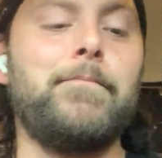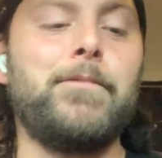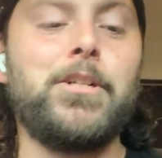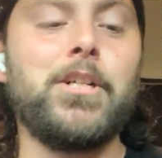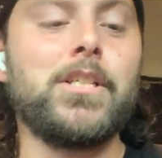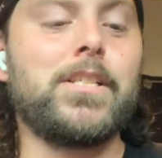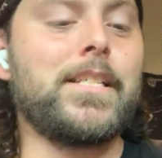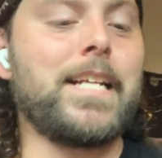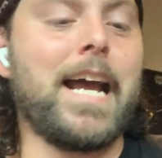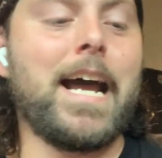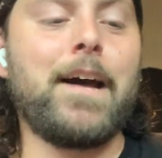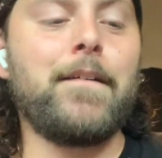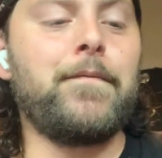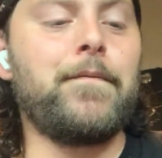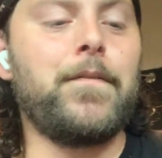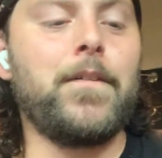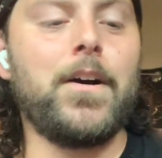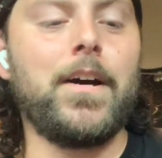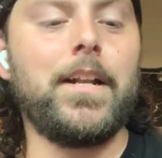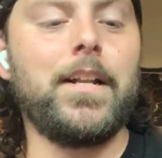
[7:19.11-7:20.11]
just to have
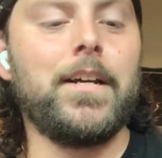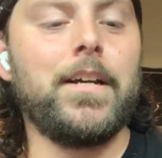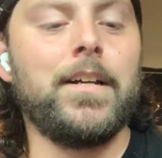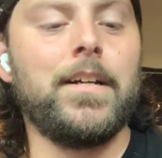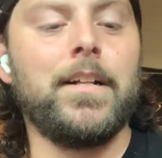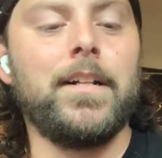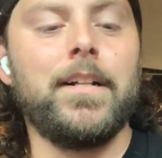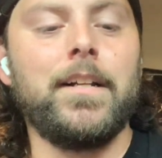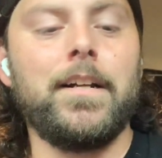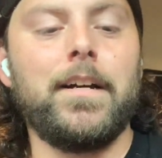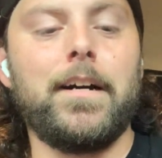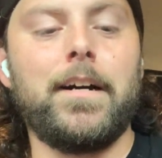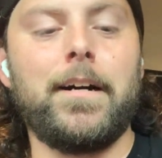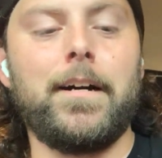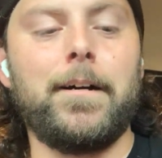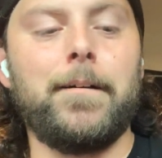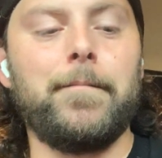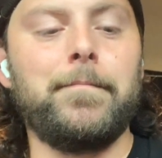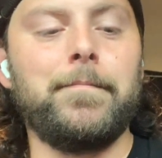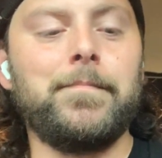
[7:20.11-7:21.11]
fun.
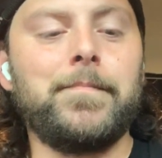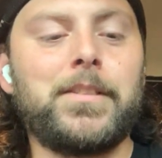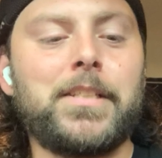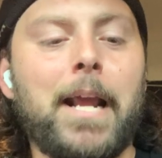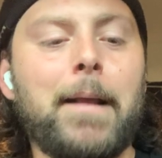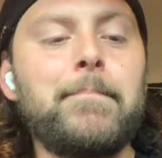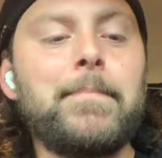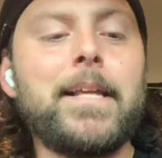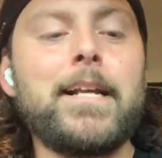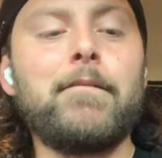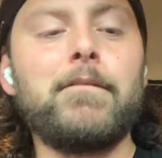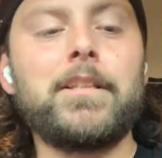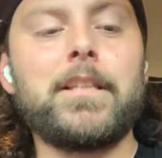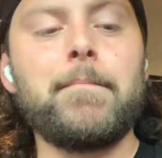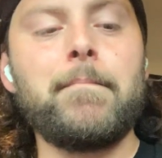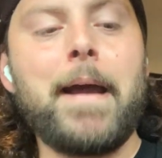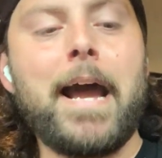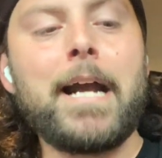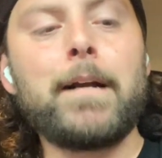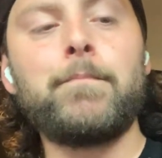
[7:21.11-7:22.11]
Same thing with the
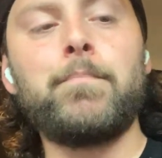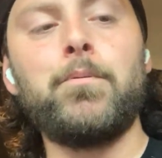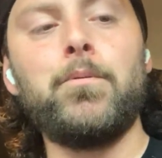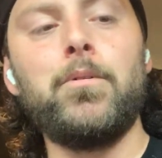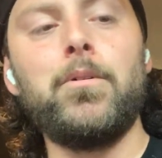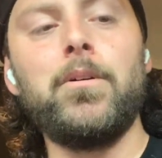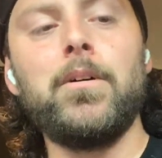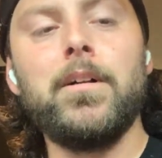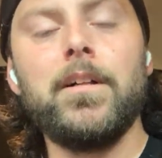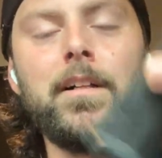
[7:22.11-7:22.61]
Magpul.